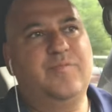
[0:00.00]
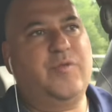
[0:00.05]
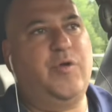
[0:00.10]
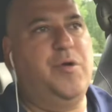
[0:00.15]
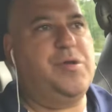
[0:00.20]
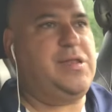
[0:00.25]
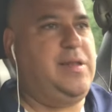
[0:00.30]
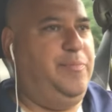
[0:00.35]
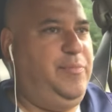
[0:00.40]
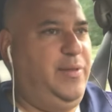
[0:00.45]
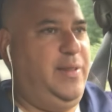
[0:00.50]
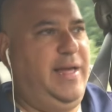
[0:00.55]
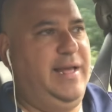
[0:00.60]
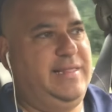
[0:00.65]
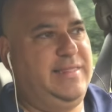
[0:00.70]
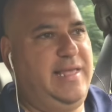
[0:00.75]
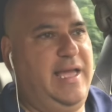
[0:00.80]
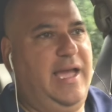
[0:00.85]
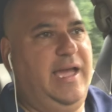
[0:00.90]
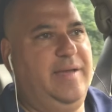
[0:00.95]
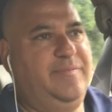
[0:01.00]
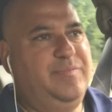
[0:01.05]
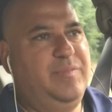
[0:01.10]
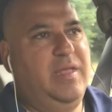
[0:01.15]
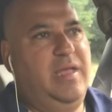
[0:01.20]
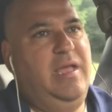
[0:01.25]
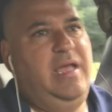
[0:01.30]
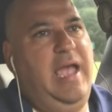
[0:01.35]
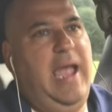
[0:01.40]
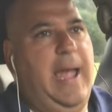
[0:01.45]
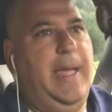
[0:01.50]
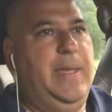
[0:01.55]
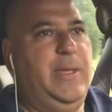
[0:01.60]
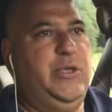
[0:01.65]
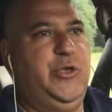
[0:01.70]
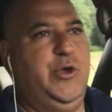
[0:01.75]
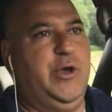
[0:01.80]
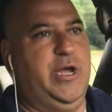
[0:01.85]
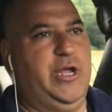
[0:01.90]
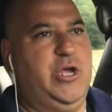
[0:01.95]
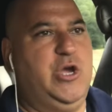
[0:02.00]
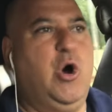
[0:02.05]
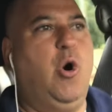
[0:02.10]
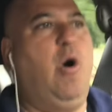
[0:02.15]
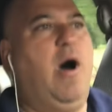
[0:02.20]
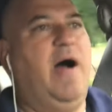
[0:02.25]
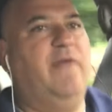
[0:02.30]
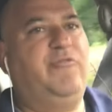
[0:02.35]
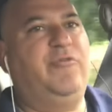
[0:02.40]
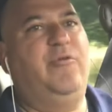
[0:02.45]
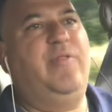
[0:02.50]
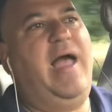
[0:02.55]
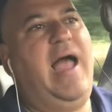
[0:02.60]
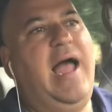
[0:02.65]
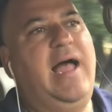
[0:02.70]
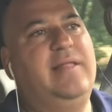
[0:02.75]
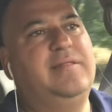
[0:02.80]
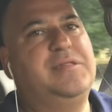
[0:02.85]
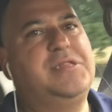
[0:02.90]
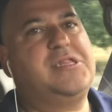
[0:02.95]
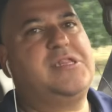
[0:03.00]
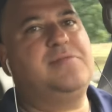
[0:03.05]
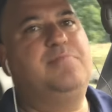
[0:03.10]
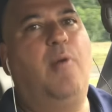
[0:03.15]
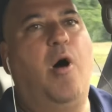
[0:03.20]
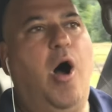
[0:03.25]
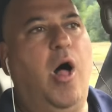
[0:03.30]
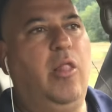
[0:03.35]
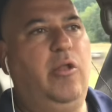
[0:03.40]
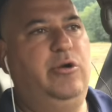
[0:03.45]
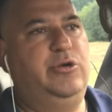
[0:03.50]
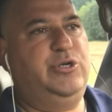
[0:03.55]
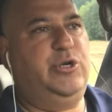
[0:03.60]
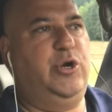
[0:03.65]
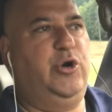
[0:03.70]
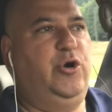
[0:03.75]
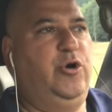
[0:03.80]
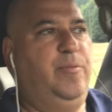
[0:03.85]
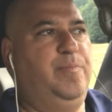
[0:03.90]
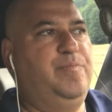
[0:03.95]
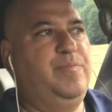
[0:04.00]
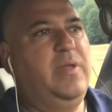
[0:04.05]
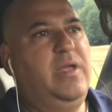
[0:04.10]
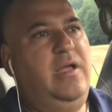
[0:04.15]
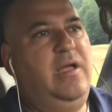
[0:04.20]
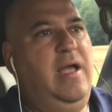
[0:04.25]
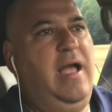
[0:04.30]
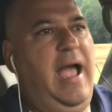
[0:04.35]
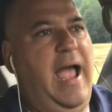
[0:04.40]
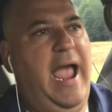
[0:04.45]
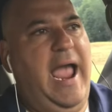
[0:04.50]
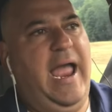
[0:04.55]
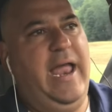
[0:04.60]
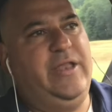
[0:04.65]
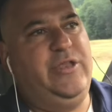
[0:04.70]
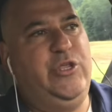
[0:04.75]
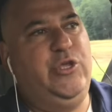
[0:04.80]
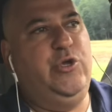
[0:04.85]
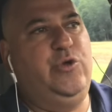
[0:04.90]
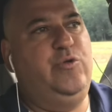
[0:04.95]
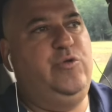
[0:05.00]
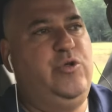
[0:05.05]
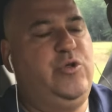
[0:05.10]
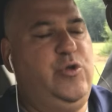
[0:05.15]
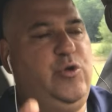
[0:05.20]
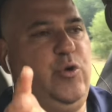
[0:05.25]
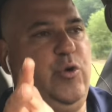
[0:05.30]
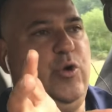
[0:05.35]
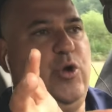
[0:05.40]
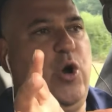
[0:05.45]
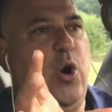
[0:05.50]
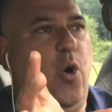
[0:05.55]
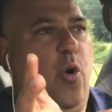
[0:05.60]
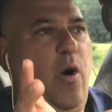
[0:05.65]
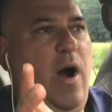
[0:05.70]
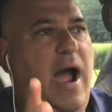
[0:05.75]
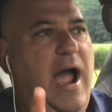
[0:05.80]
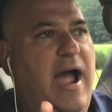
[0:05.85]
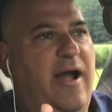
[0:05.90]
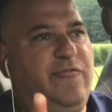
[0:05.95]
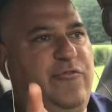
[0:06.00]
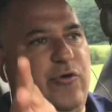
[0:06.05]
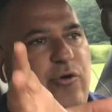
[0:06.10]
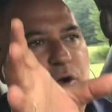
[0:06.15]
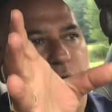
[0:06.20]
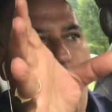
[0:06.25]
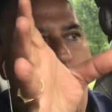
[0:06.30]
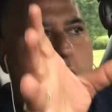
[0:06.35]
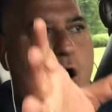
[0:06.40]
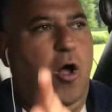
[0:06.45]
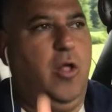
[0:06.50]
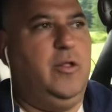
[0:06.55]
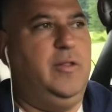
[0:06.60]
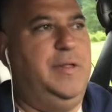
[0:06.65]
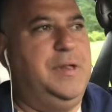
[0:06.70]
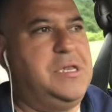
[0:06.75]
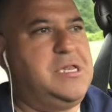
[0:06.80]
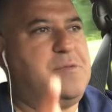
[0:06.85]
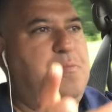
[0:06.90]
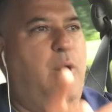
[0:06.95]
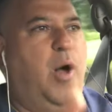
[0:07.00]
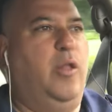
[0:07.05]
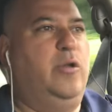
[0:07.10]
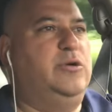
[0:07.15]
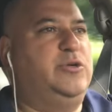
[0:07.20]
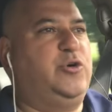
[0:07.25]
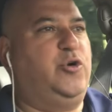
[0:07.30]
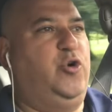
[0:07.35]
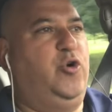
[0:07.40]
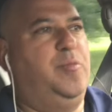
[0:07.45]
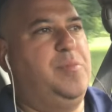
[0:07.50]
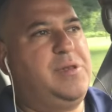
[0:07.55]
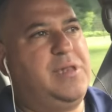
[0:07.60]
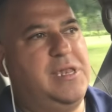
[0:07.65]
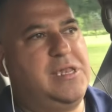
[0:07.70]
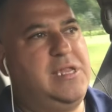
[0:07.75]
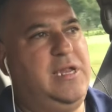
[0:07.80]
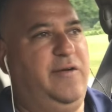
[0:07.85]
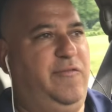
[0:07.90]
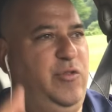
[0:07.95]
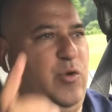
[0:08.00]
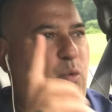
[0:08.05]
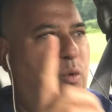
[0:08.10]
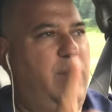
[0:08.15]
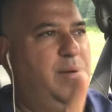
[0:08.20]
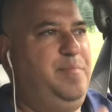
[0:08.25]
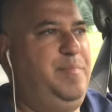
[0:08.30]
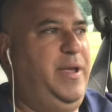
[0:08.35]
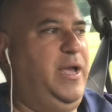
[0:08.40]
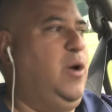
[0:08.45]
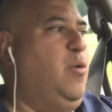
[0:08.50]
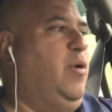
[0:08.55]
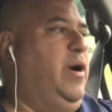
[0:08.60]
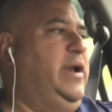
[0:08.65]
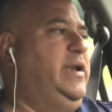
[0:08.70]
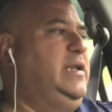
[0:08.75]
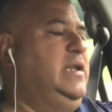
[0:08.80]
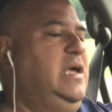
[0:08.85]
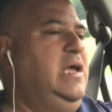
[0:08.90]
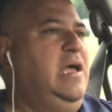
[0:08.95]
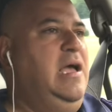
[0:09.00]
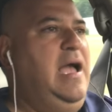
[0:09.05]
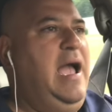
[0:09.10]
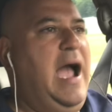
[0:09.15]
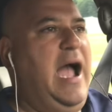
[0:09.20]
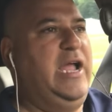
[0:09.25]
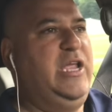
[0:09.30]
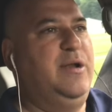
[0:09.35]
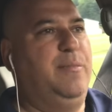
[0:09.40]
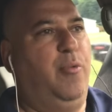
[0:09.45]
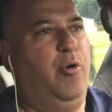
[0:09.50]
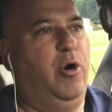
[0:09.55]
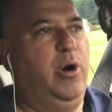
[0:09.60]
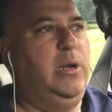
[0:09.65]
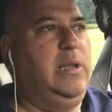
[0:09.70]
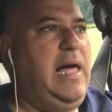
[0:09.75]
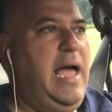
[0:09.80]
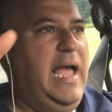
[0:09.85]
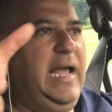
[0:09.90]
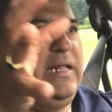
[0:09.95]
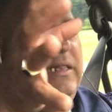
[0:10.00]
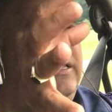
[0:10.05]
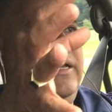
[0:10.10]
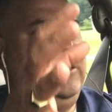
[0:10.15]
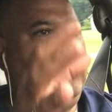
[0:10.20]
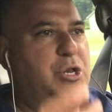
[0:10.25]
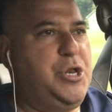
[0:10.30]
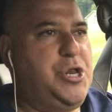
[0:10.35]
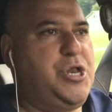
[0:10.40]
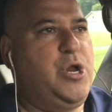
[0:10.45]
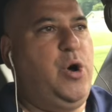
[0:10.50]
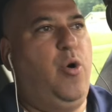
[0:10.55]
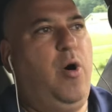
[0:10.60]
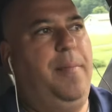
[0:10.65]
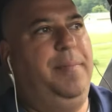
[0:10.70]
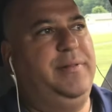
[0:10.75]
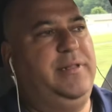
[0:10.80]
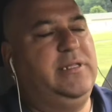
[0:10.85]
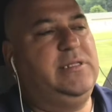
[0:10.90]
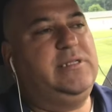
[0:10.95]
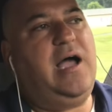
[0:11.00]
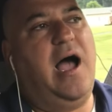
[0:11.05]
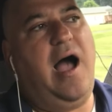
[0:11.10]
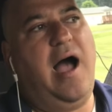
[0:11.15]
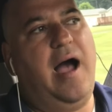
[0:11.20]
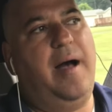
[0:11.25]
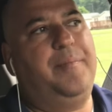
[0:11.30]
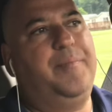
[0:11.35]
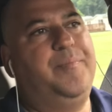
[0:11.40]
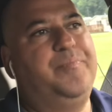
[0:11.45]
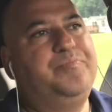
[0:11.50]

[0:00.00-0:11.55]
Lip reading: or something like that. And then you could go after that smaller term, and you go after all of these smaller terms instead of the one big one, and you're more likely to show up at the top.